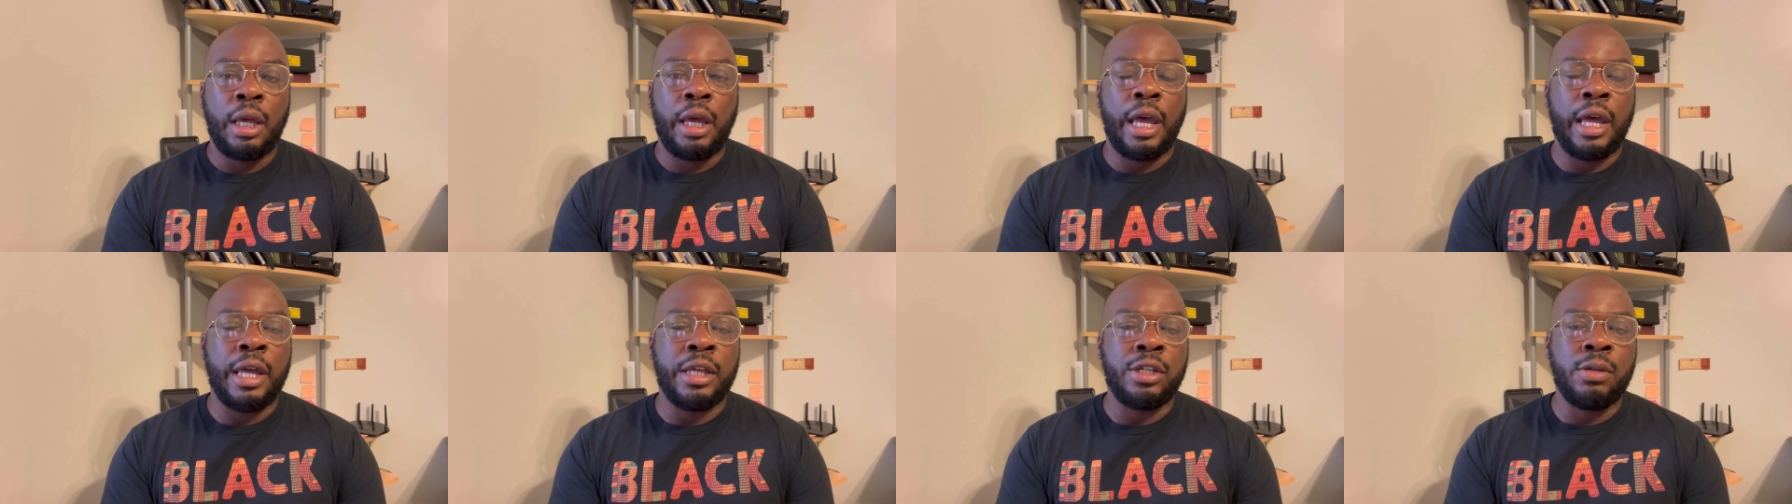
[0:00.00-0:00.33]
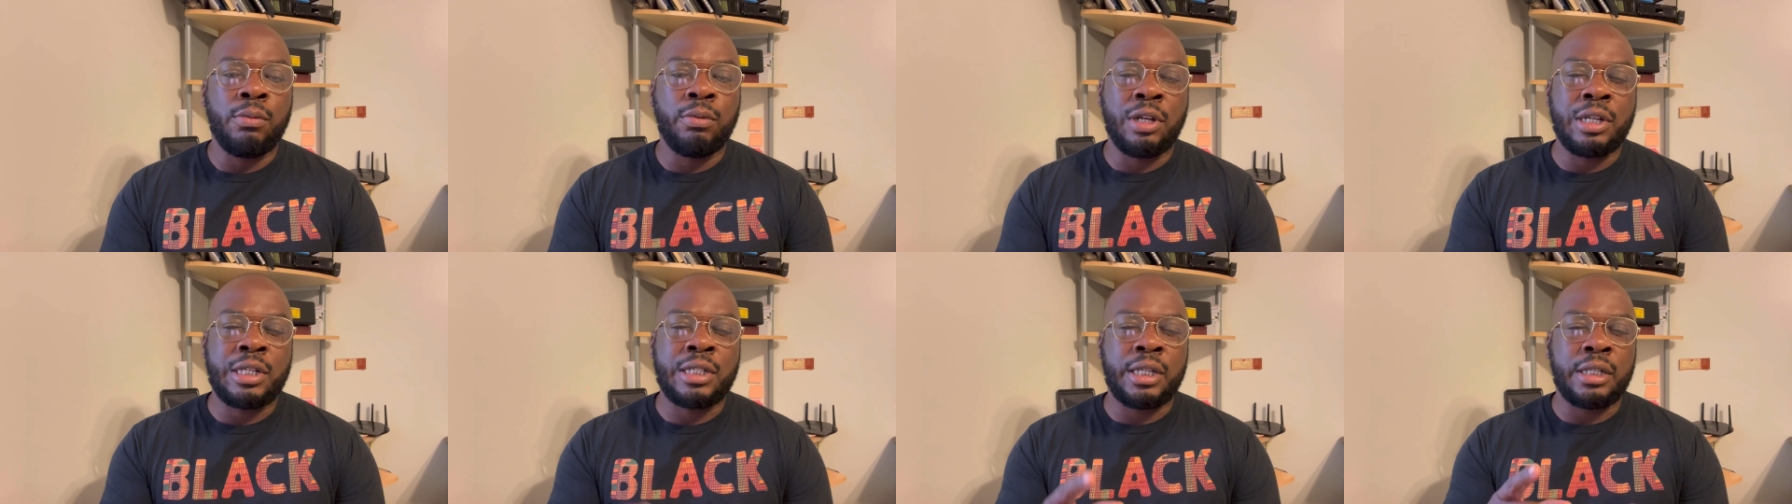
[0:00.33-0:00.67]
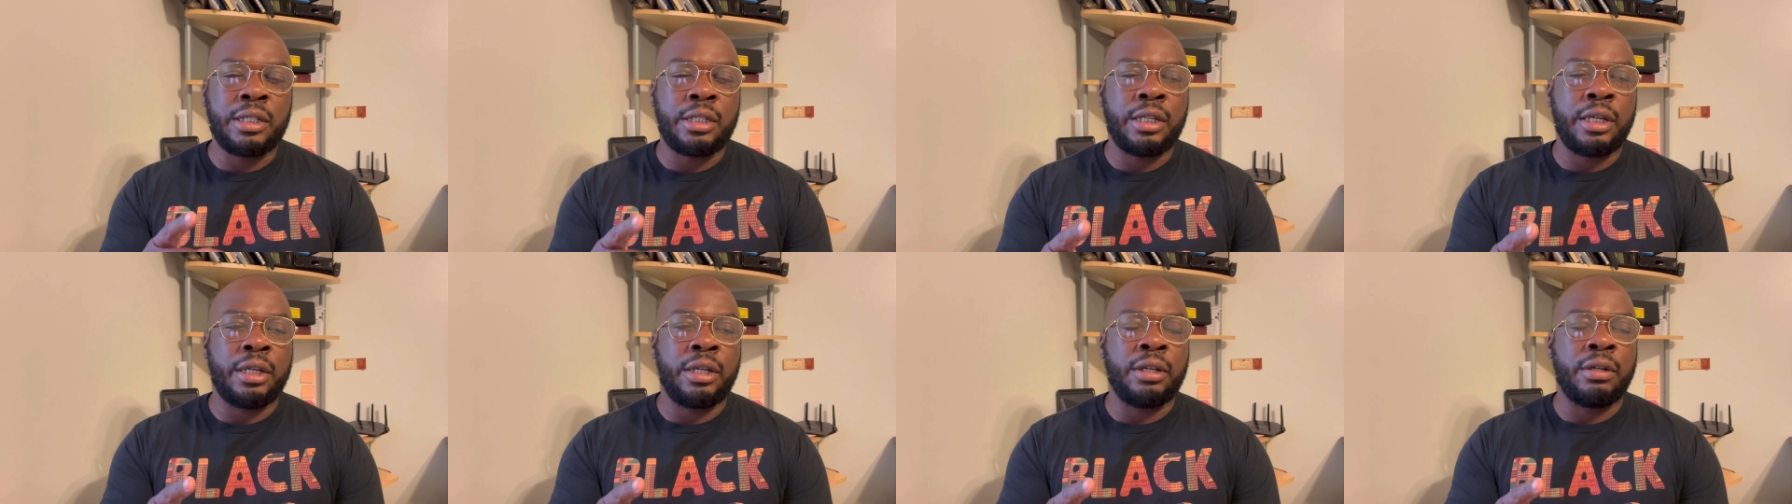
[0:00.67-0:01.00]
and you're gonna
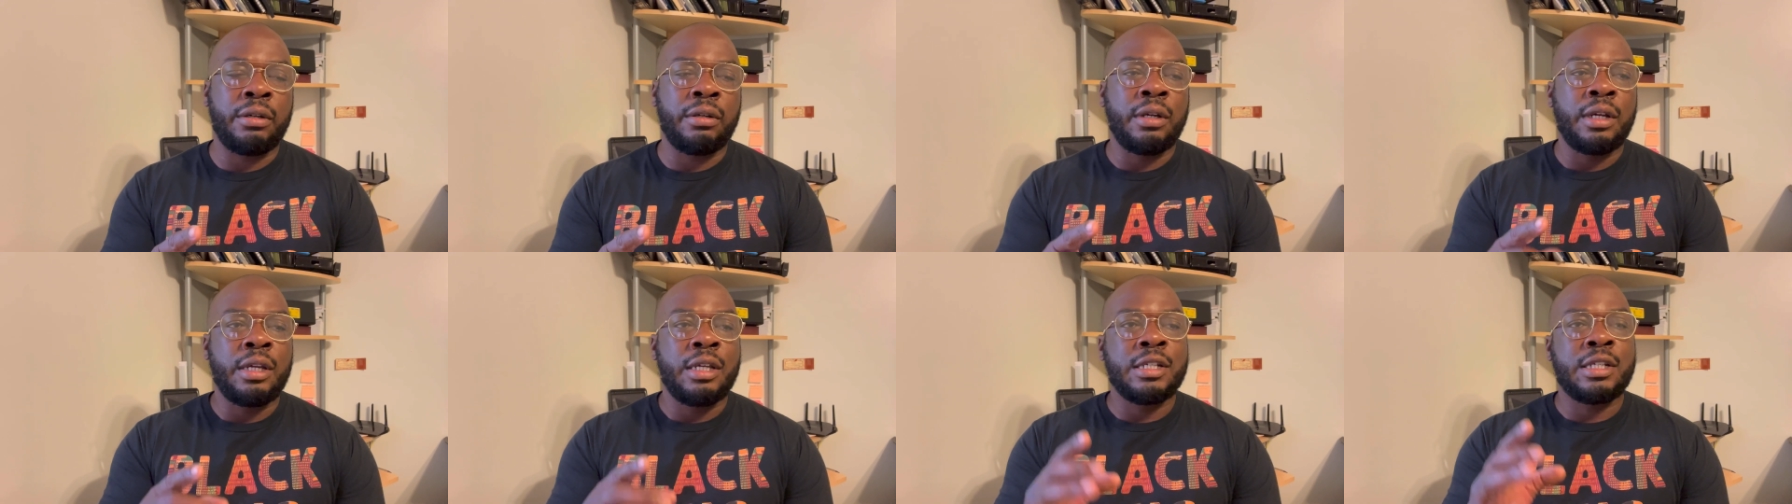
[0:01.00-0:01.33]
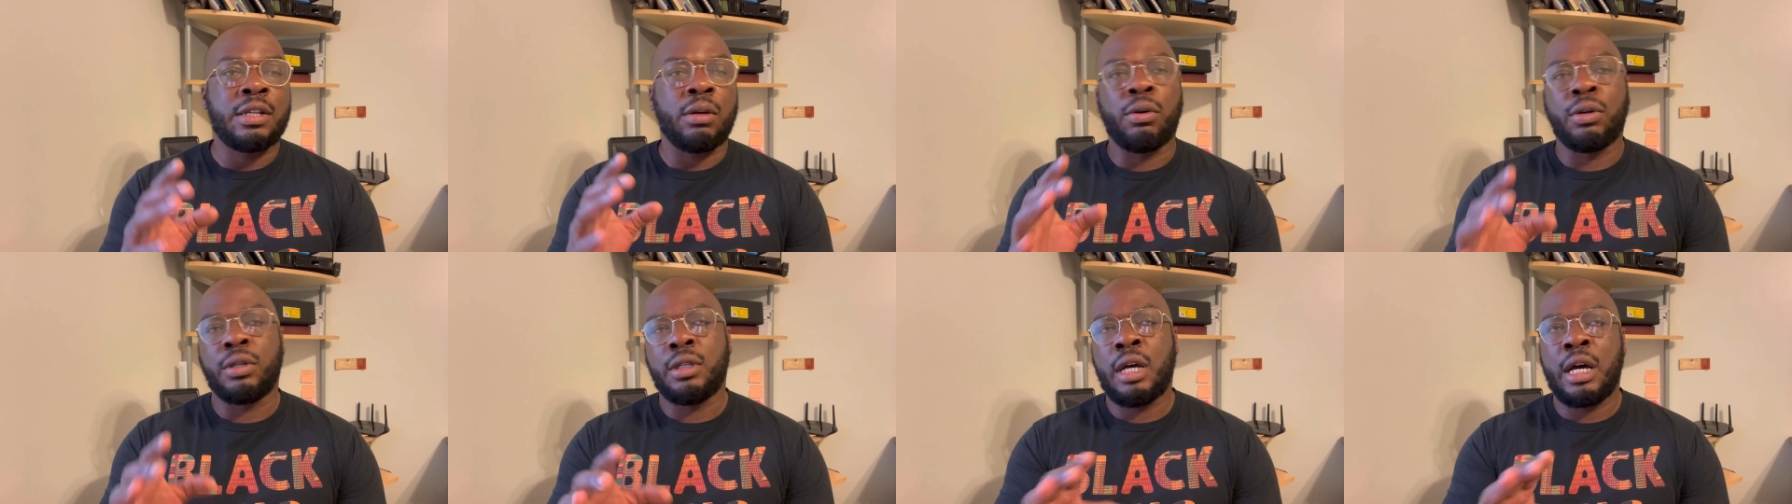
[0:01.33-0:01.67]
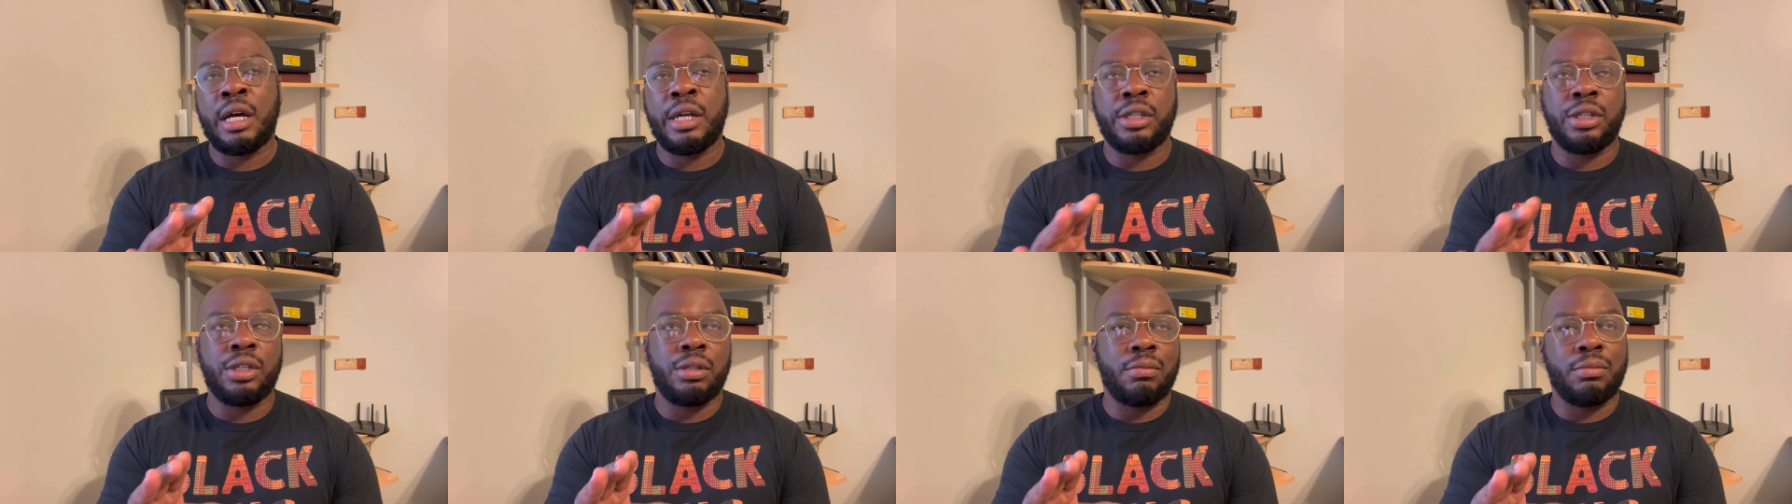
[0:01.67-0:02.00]
sit there, so or oh,
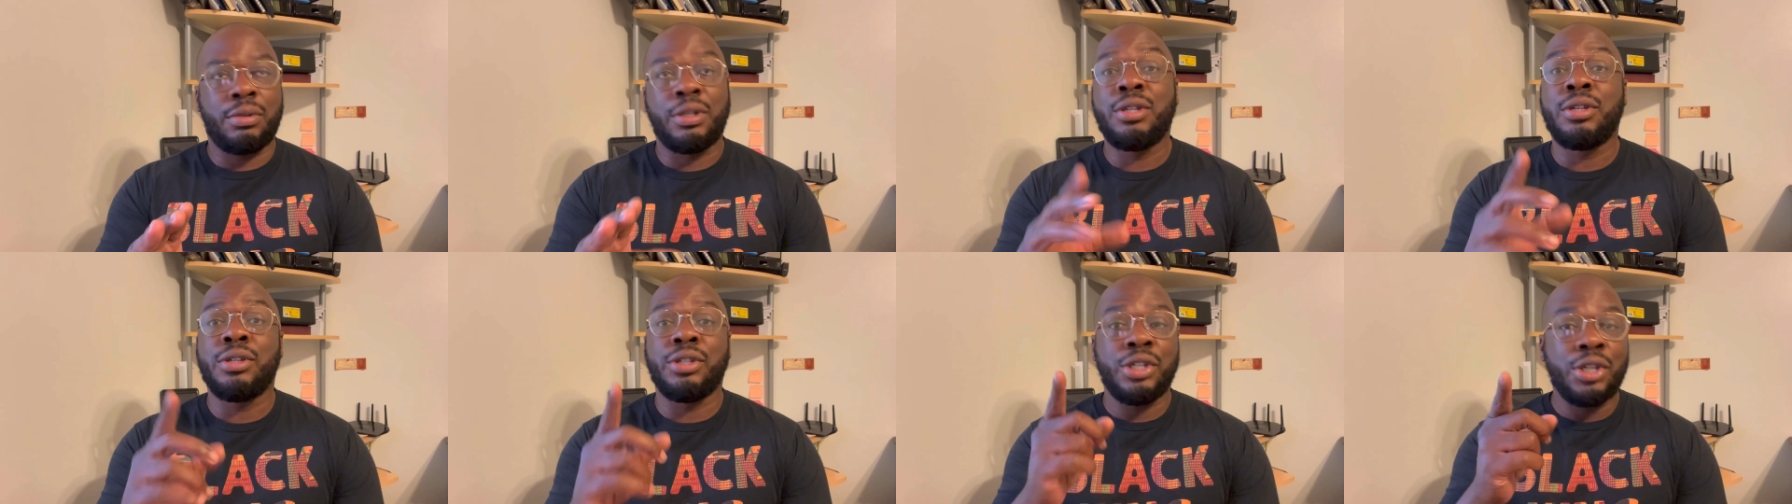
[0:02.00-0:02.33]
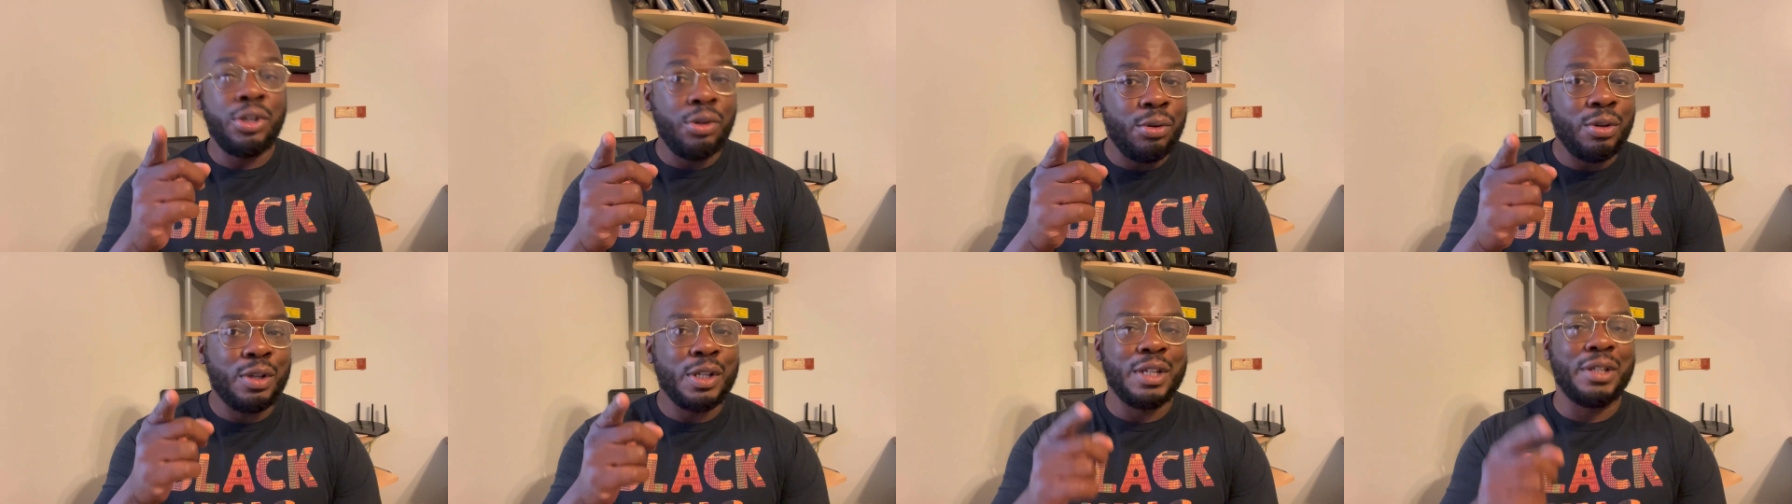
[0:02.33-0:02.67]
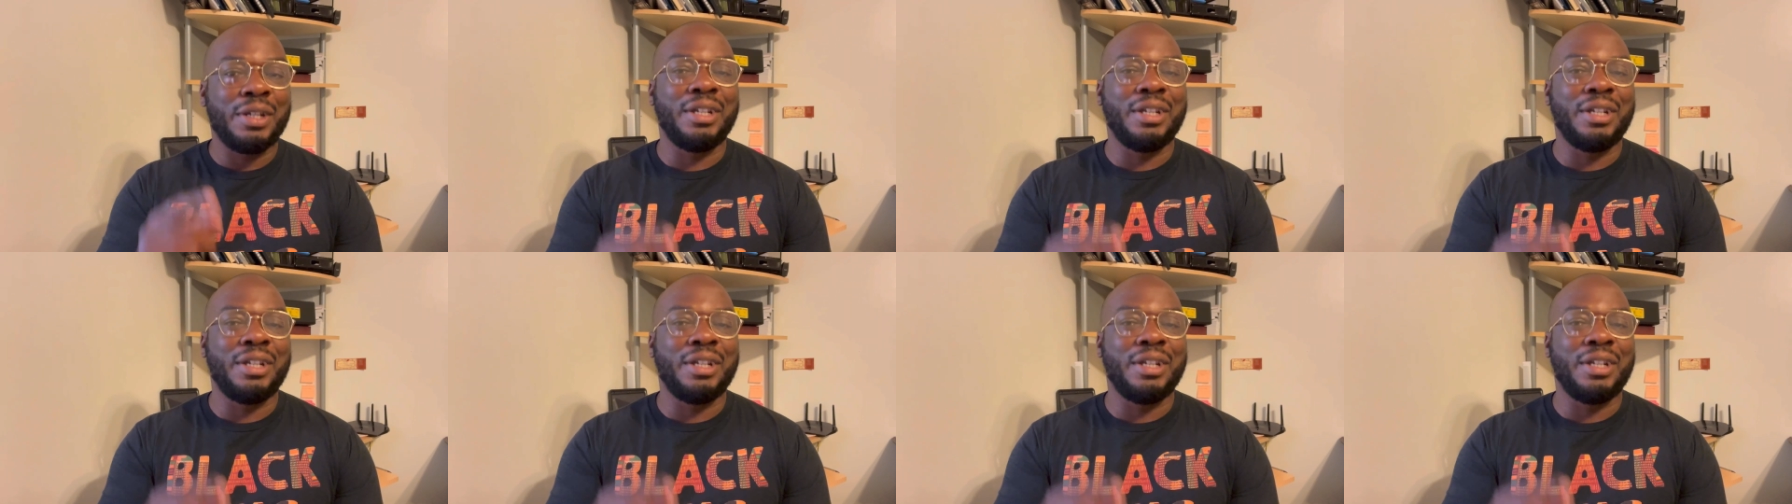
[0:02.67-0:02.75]
not you